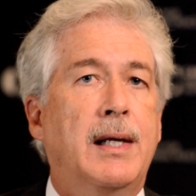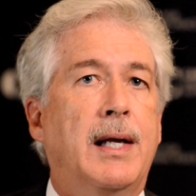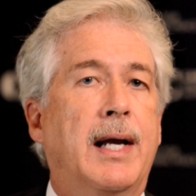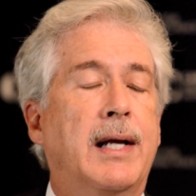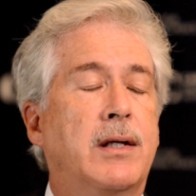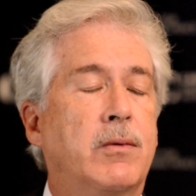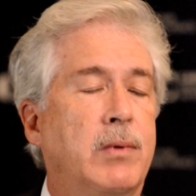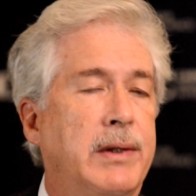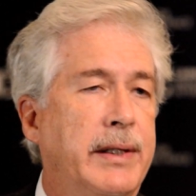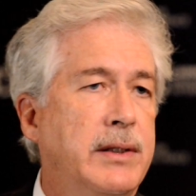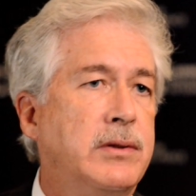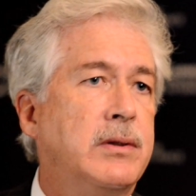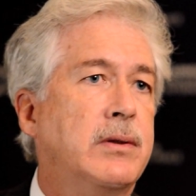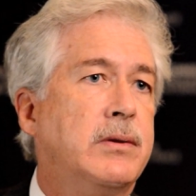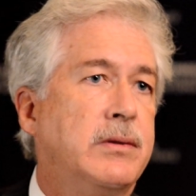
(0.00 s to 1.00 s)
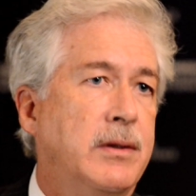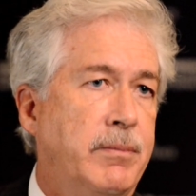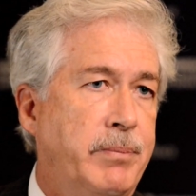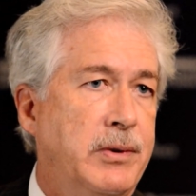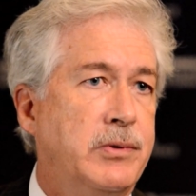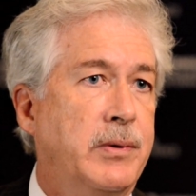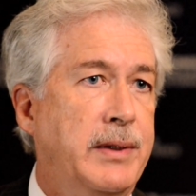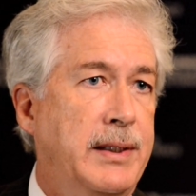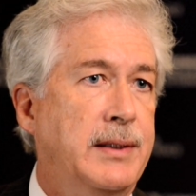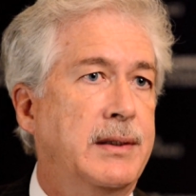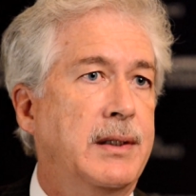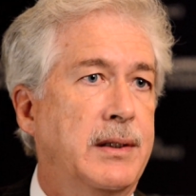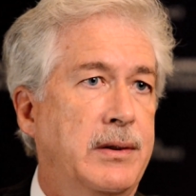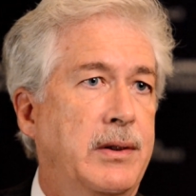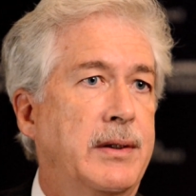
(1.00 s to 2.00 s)
And a relationship between
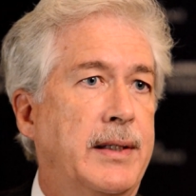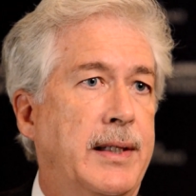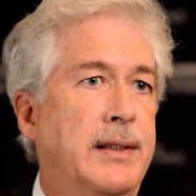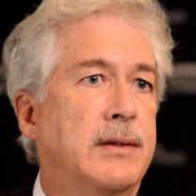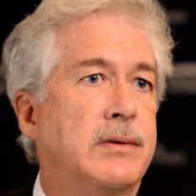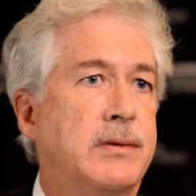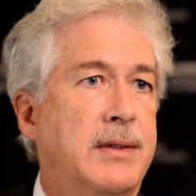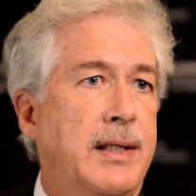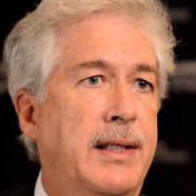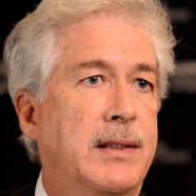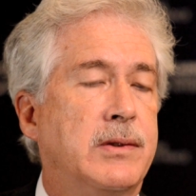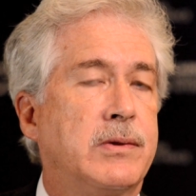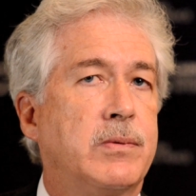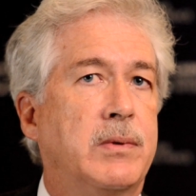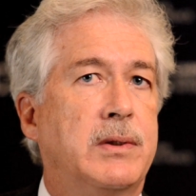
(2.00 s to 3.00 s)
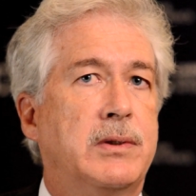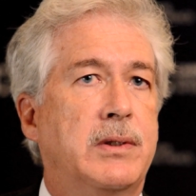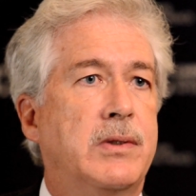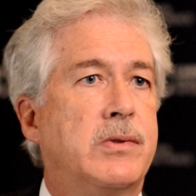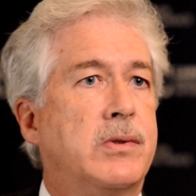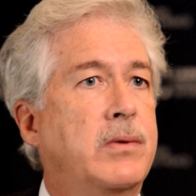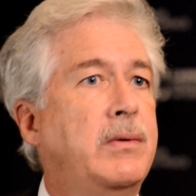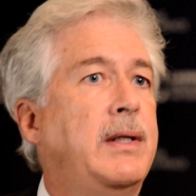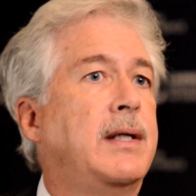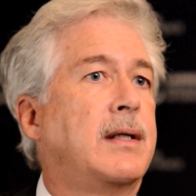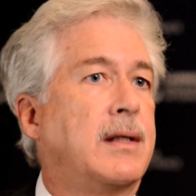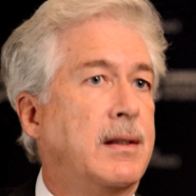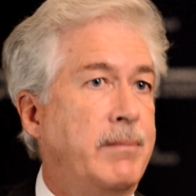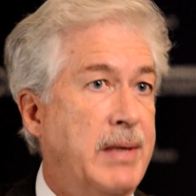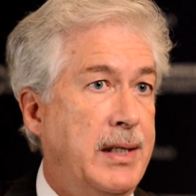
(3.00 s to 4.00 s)
India and the United States, which is
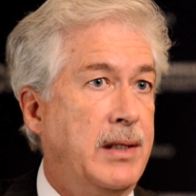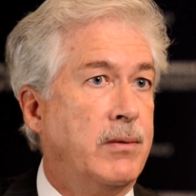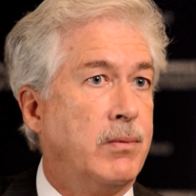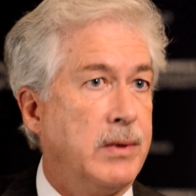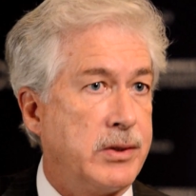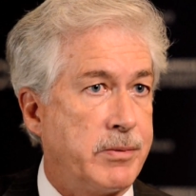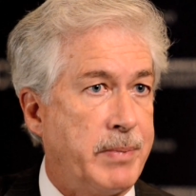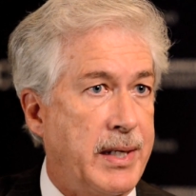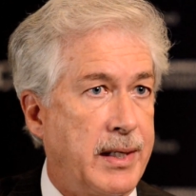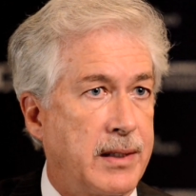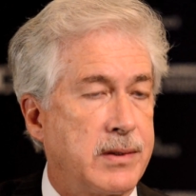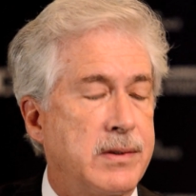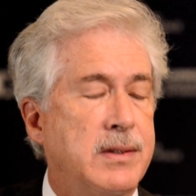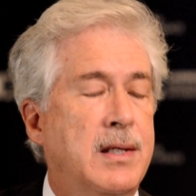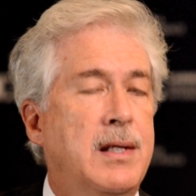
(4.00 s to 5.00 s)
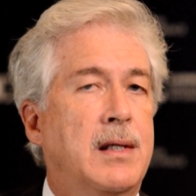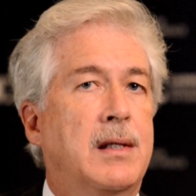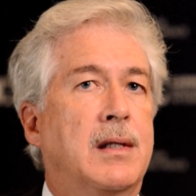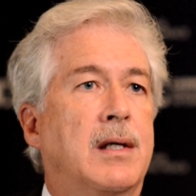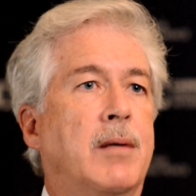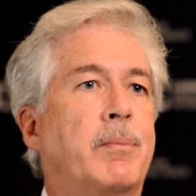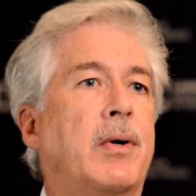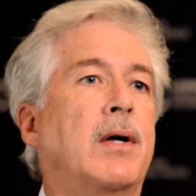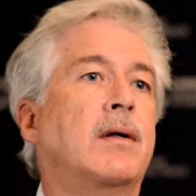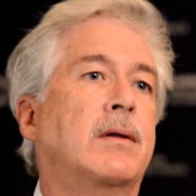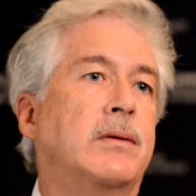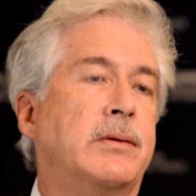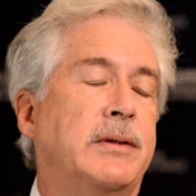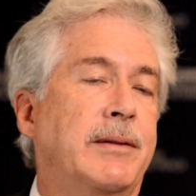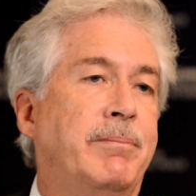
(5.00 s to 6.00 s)
unique in many respects, a
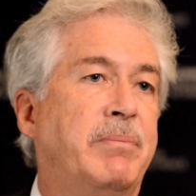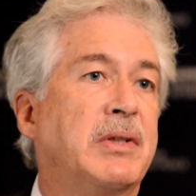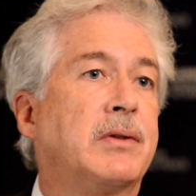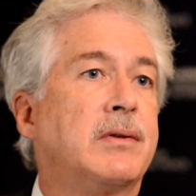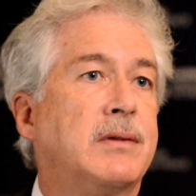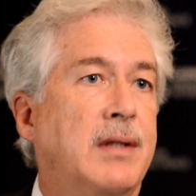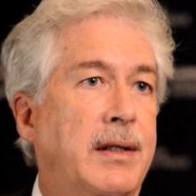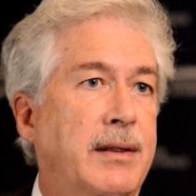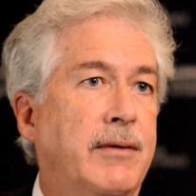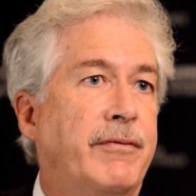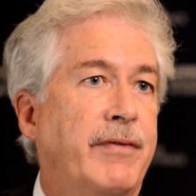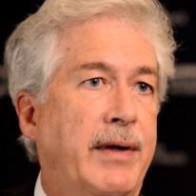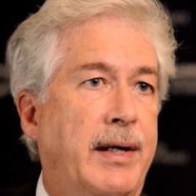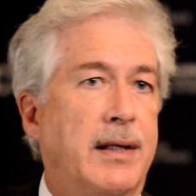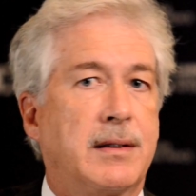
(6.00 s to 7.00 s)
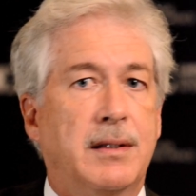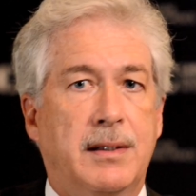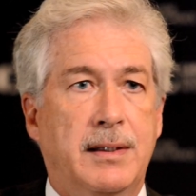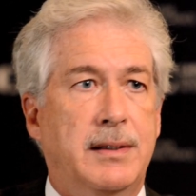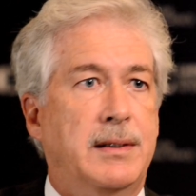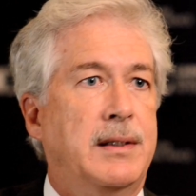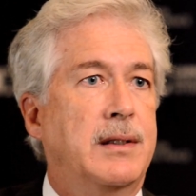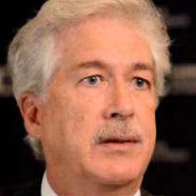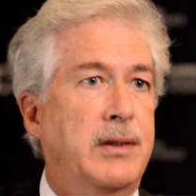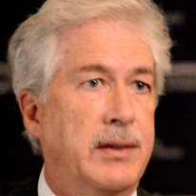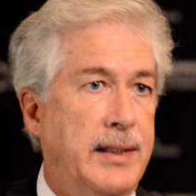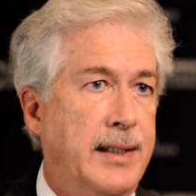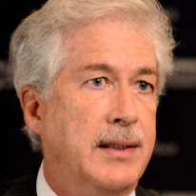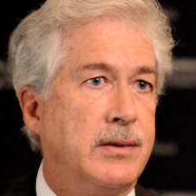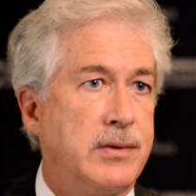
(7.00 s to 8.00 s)
partnership built on the fact that India and the
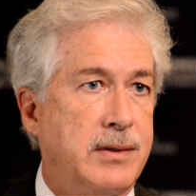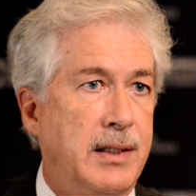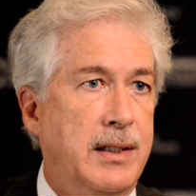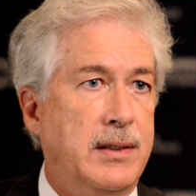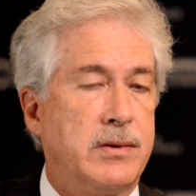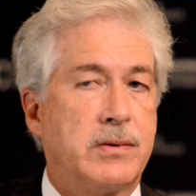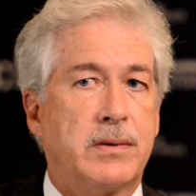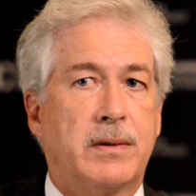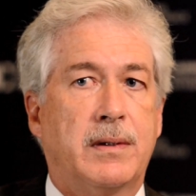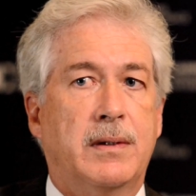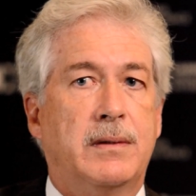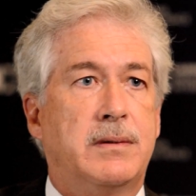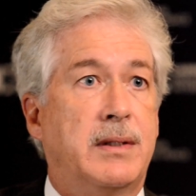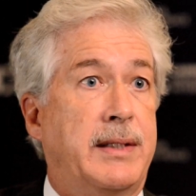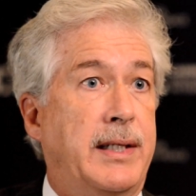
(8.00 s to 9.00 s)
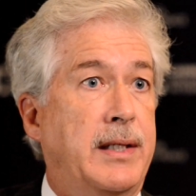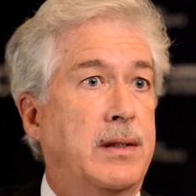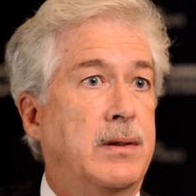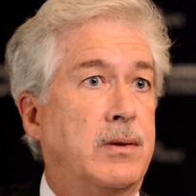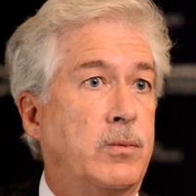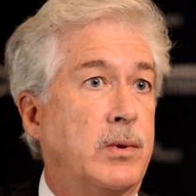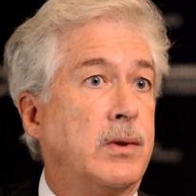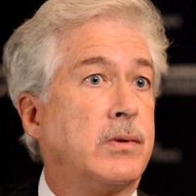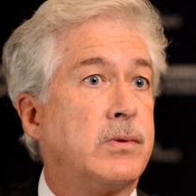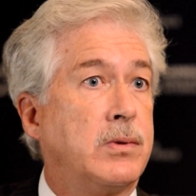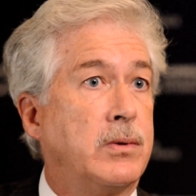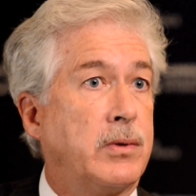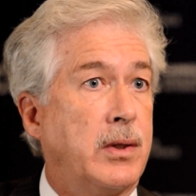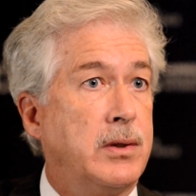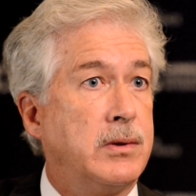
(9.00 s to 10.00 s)
United States are today the world's
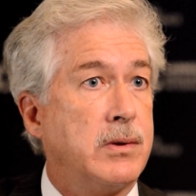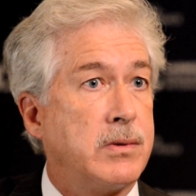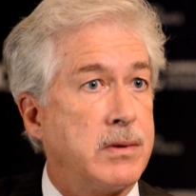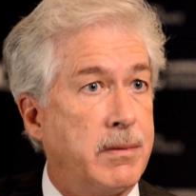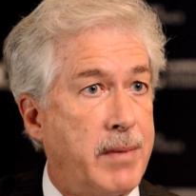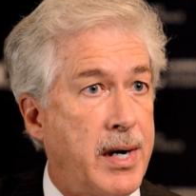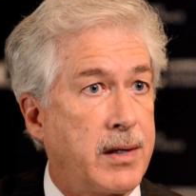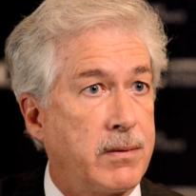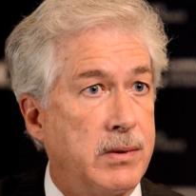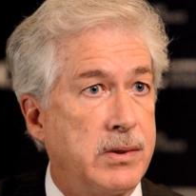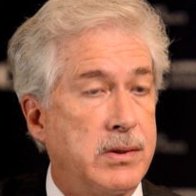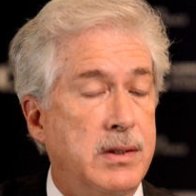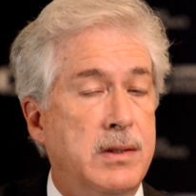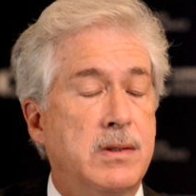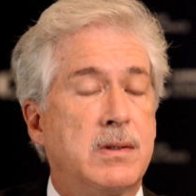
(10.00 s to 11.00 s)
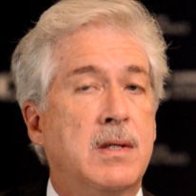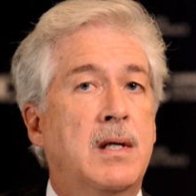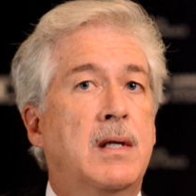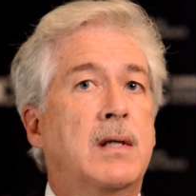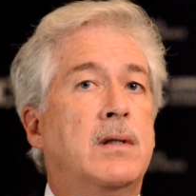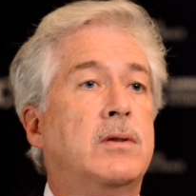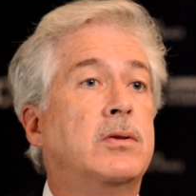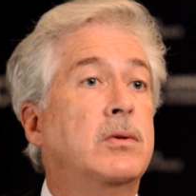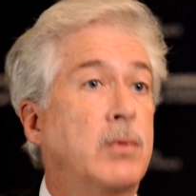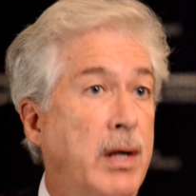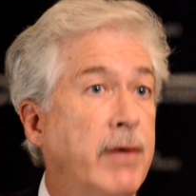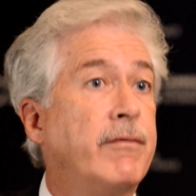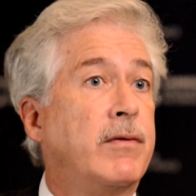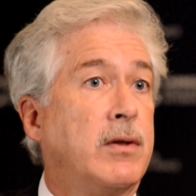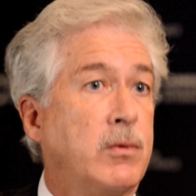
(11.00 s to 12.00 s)
two largest democracies, two
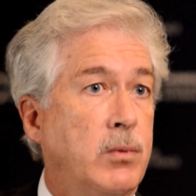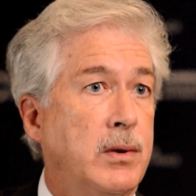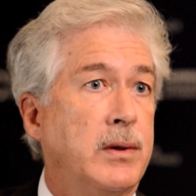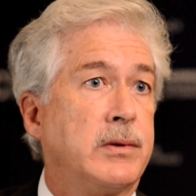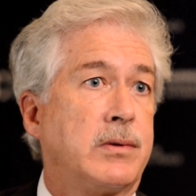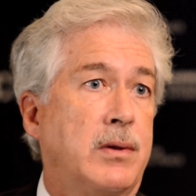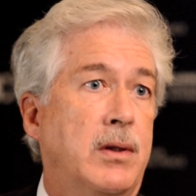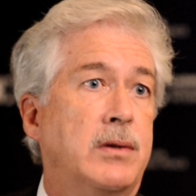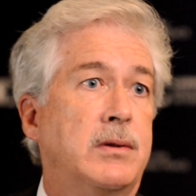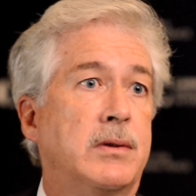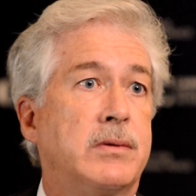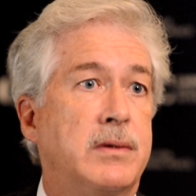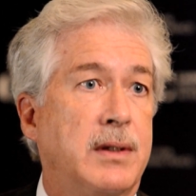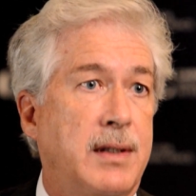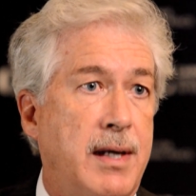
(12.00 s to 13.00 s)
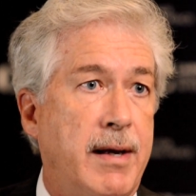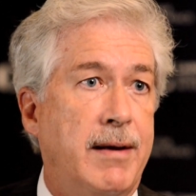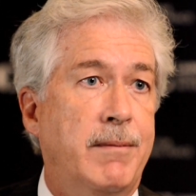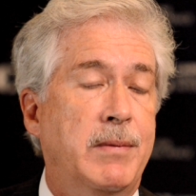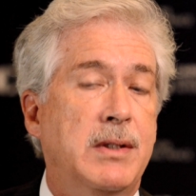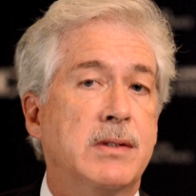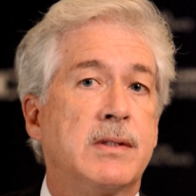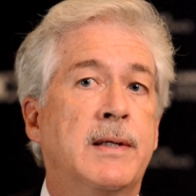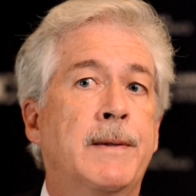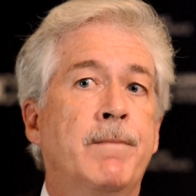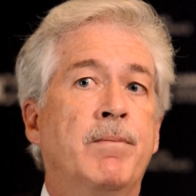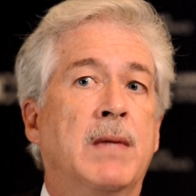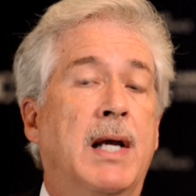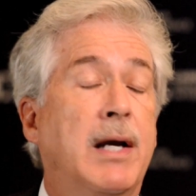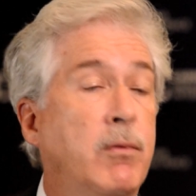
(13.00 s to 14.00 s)
of the world's largest economies,
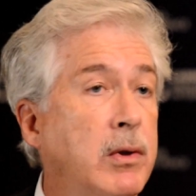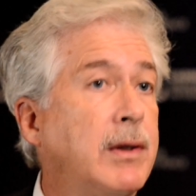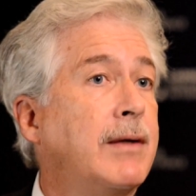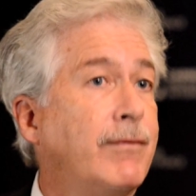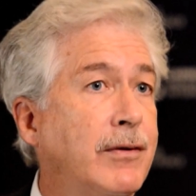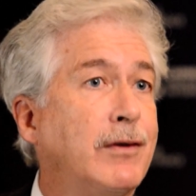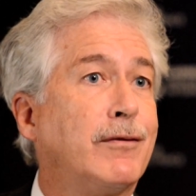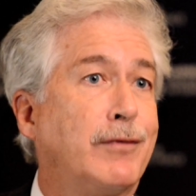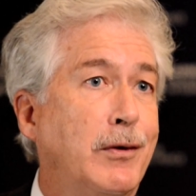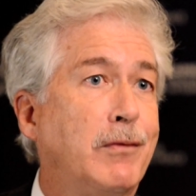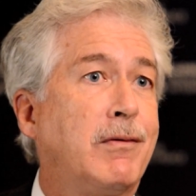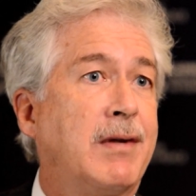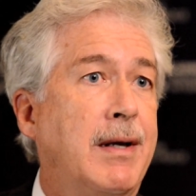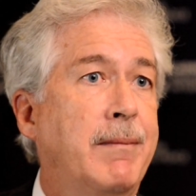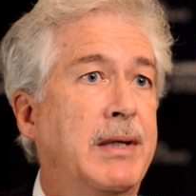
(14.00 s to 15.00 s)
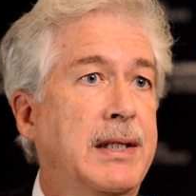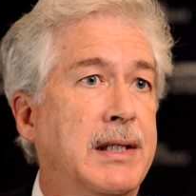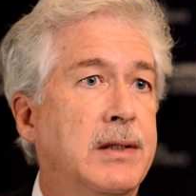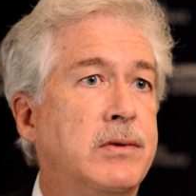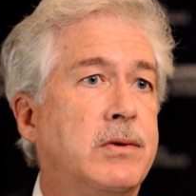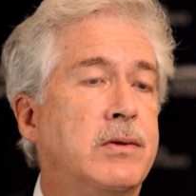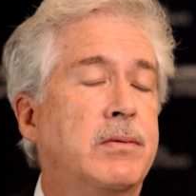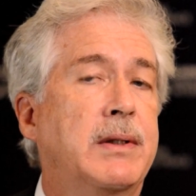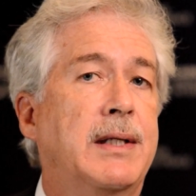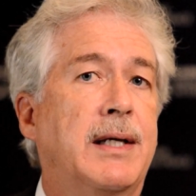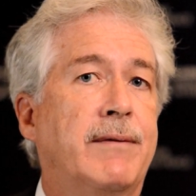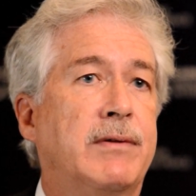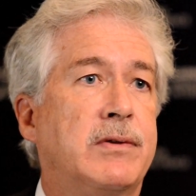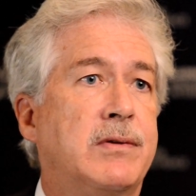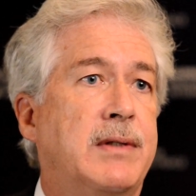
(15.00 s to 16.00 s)
and really for the first time in history
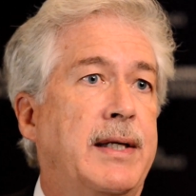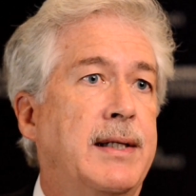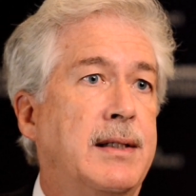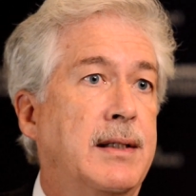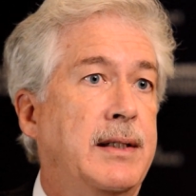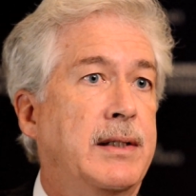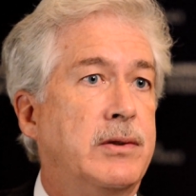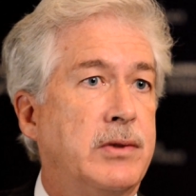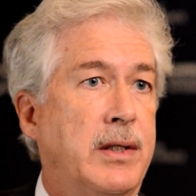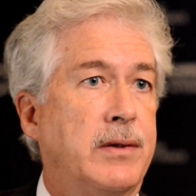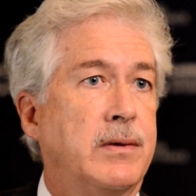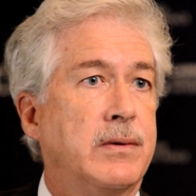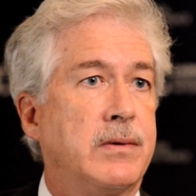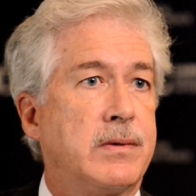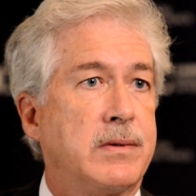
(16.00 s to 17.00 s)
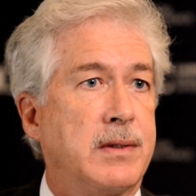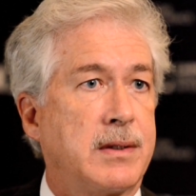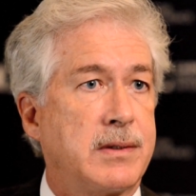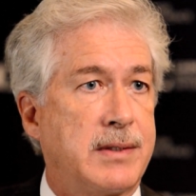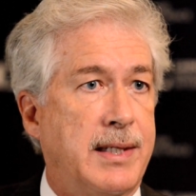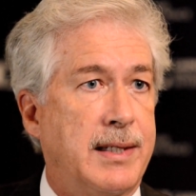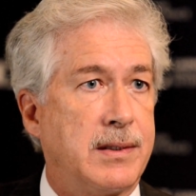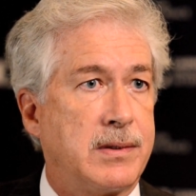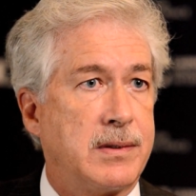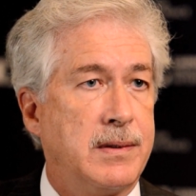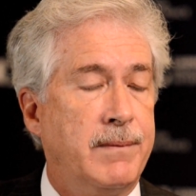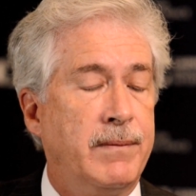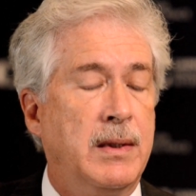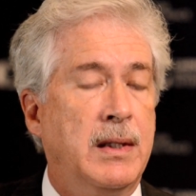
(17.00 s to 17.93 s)
have a stake in each other's success.